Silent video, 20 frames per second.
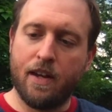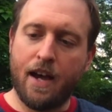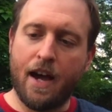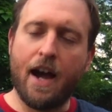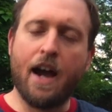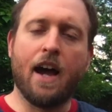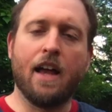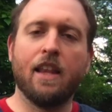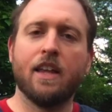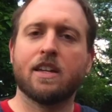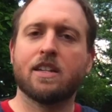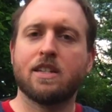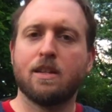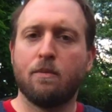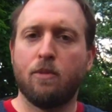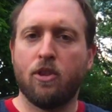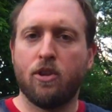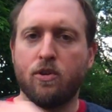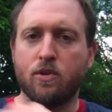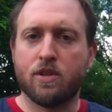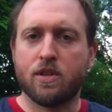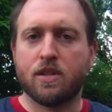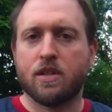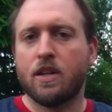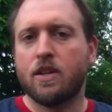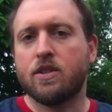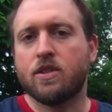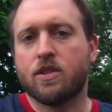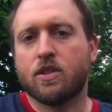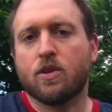I like some of those
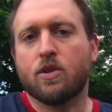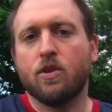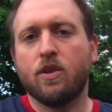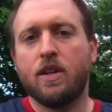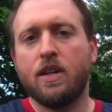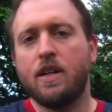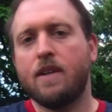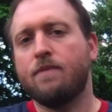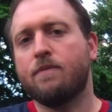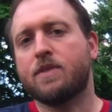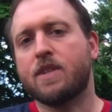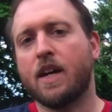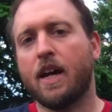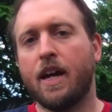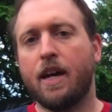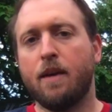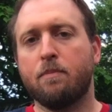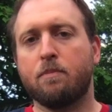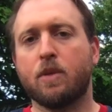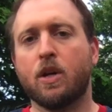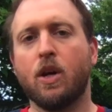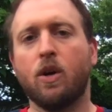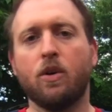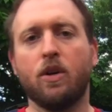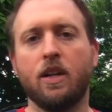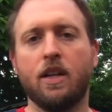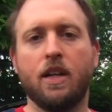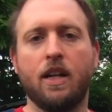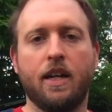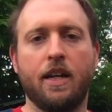sunscreen type
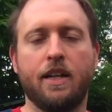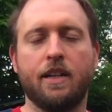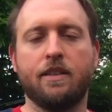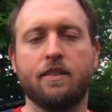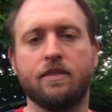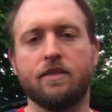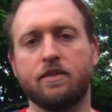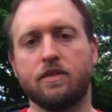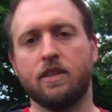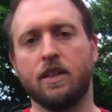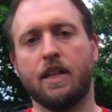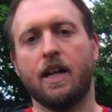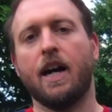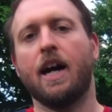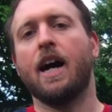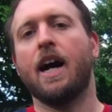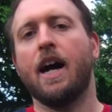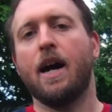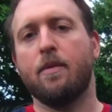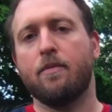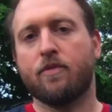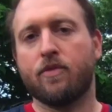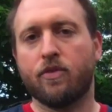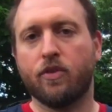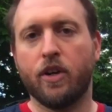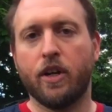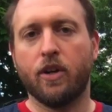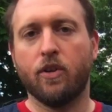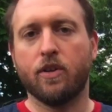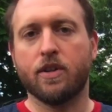coconut lime
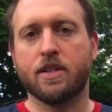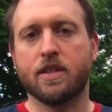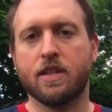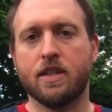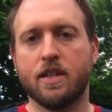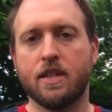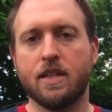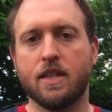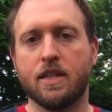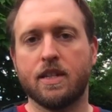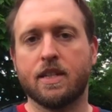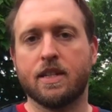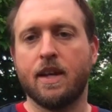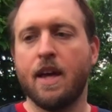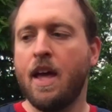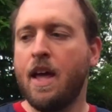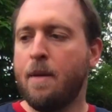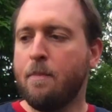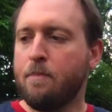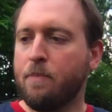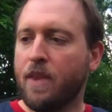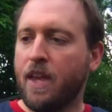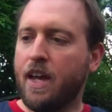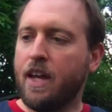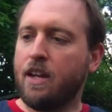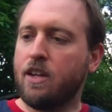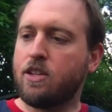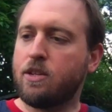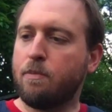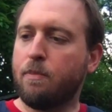fragrances. I had
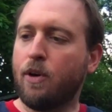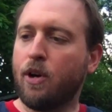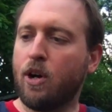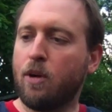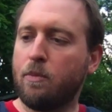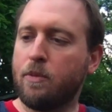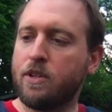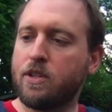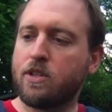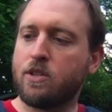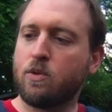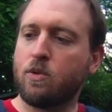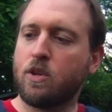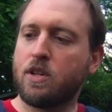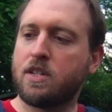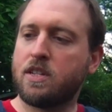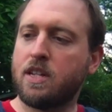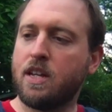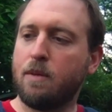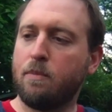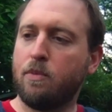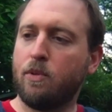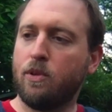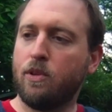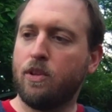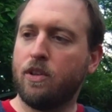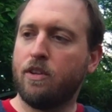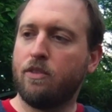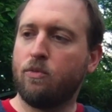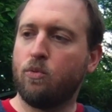a department store
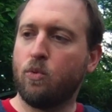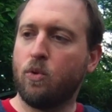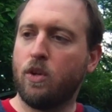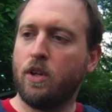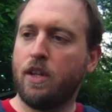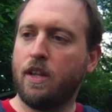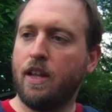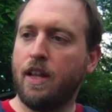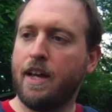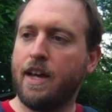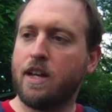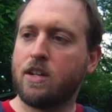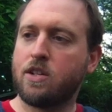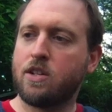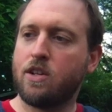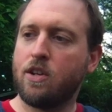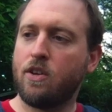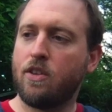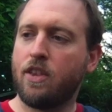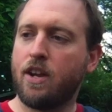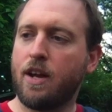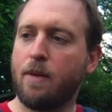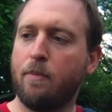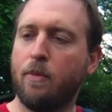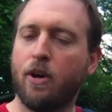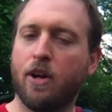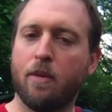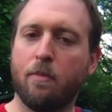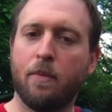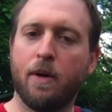sample of one last year that I
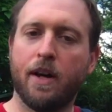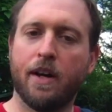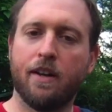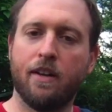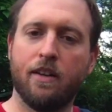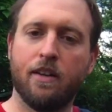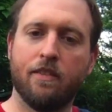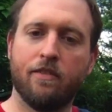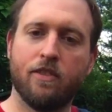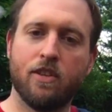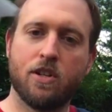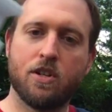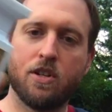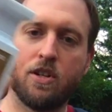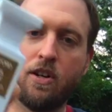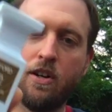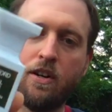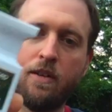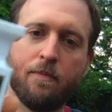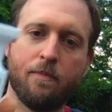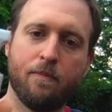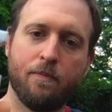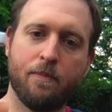bought a bottle of this year.